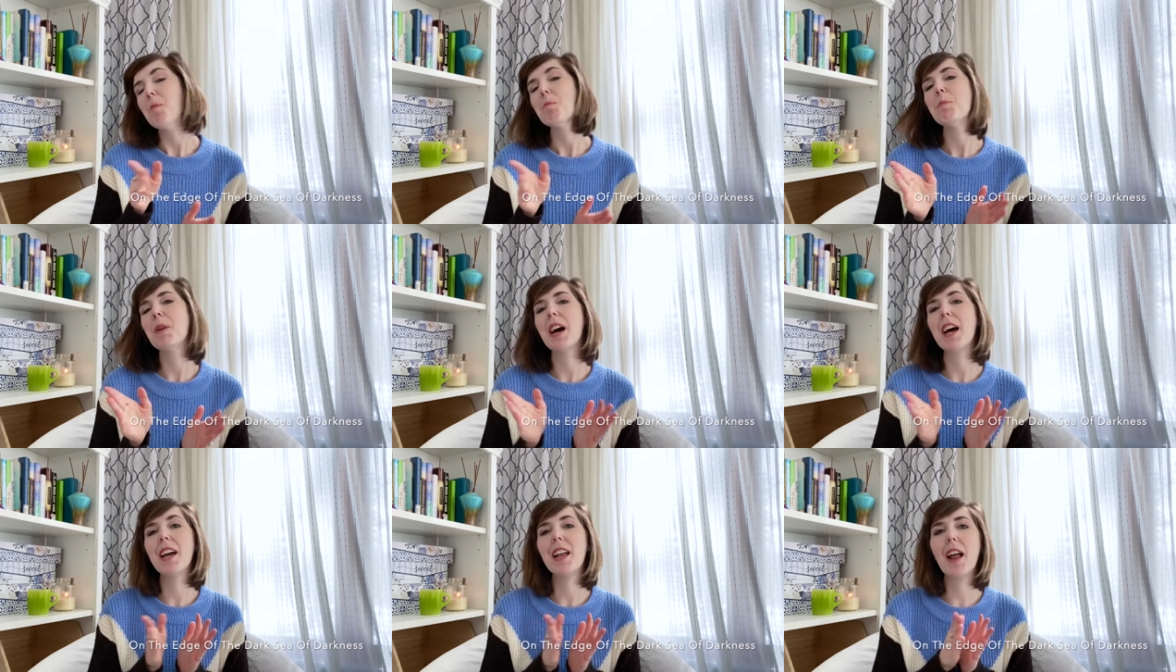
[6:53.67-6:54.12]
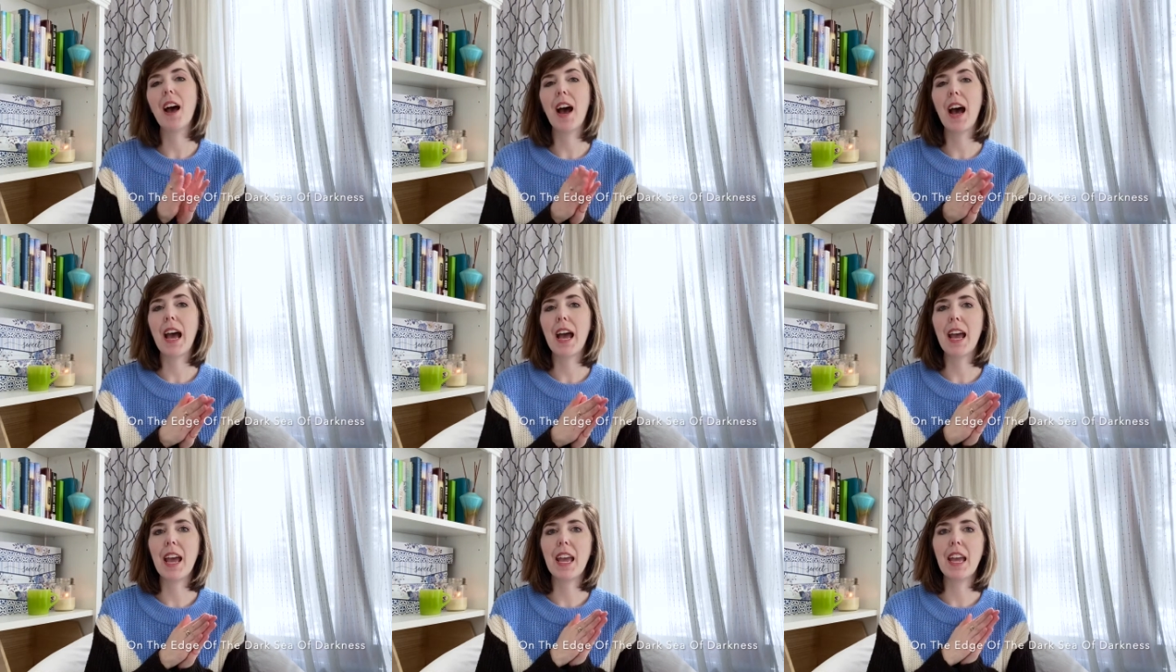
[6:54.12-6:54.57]
But
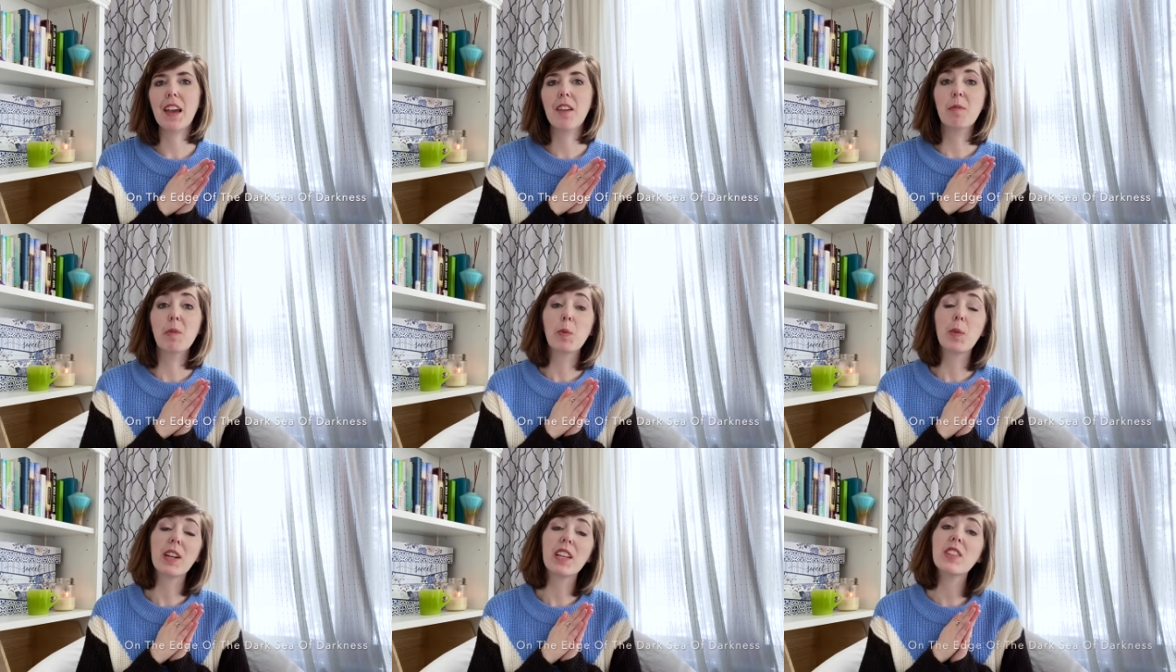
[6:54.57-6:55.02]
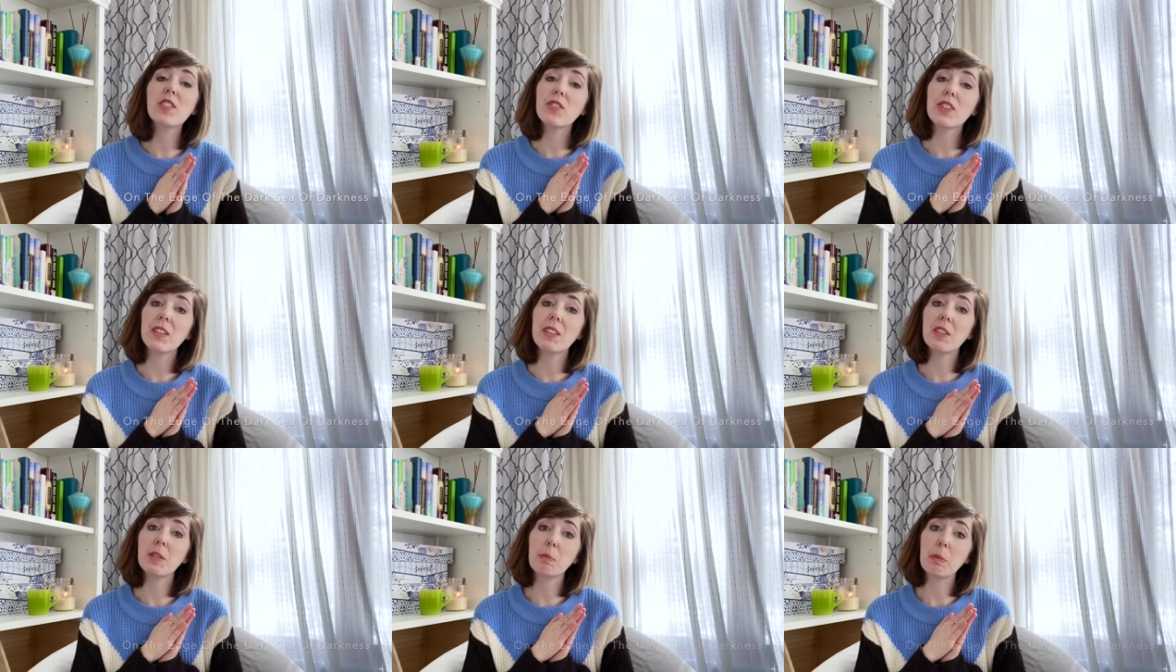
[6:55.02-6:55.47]
I have been wanting to
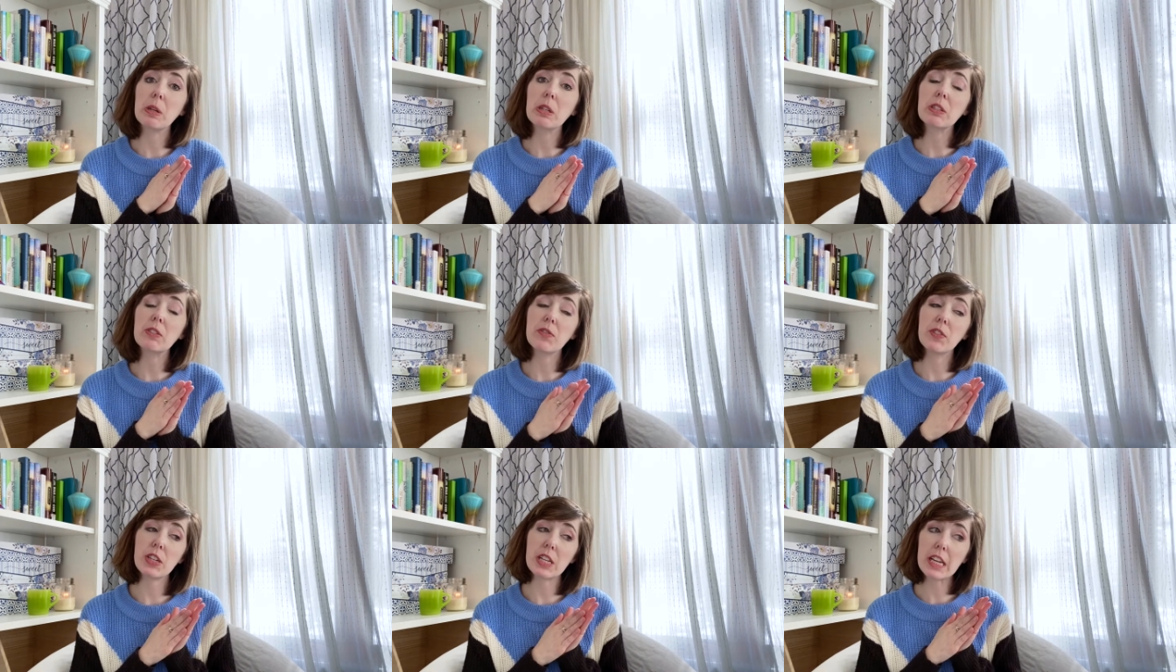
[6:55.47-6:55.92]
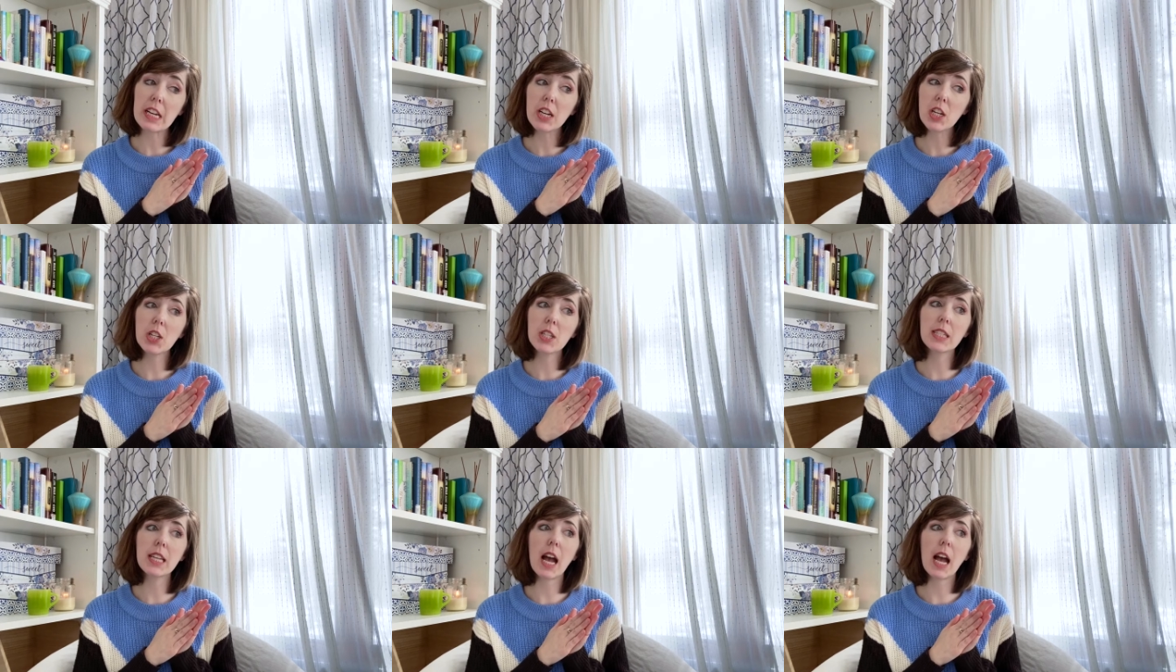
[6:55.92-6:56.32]
read these books for years.